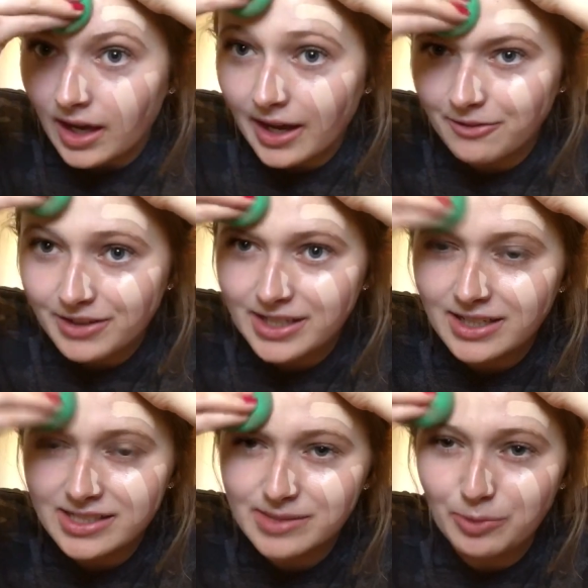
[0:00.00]
I don't want
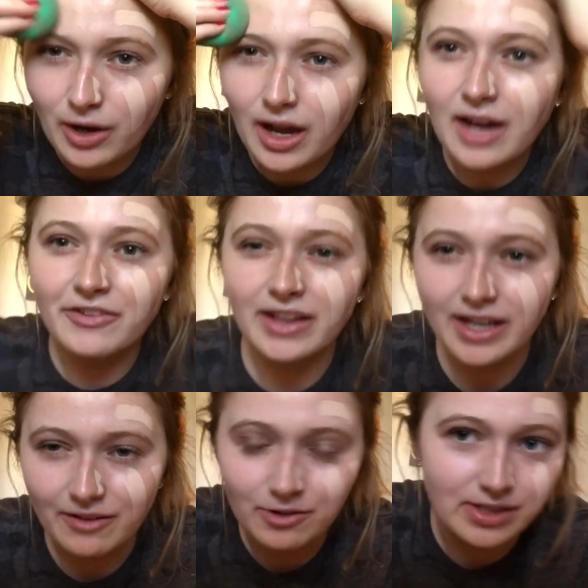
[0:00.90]
to I feel
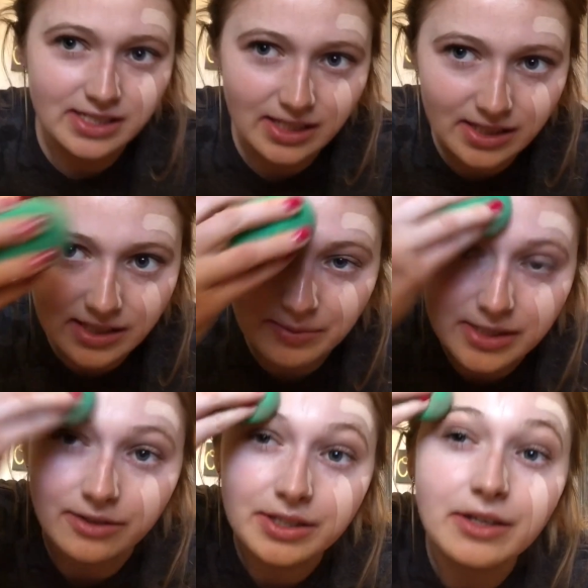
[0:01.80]
like everyone's seen this
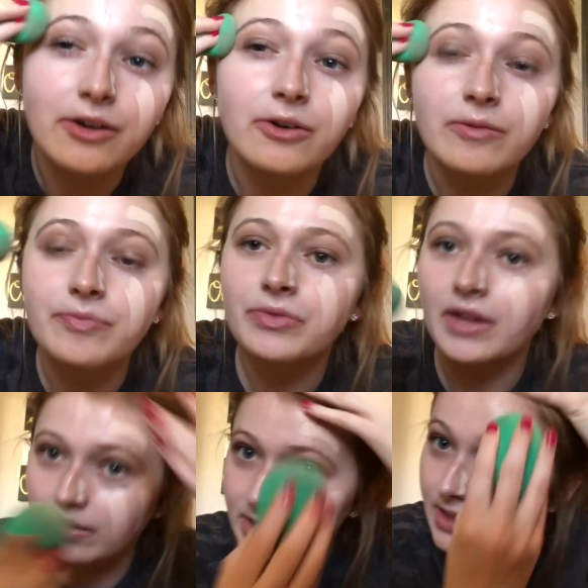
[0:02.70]
episode, so
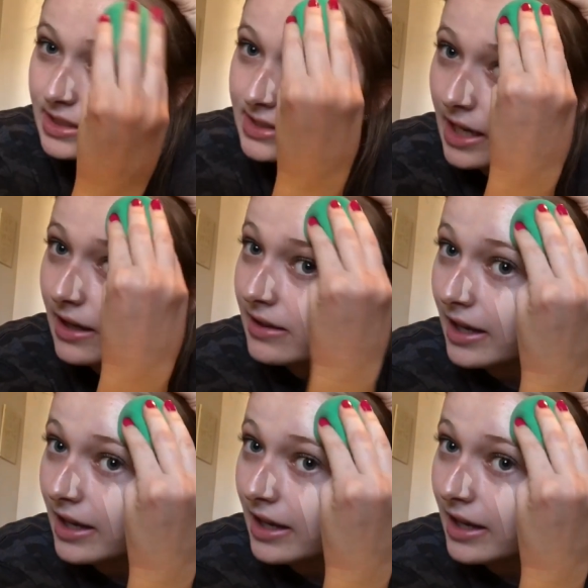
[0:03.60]
I'm just going to say it.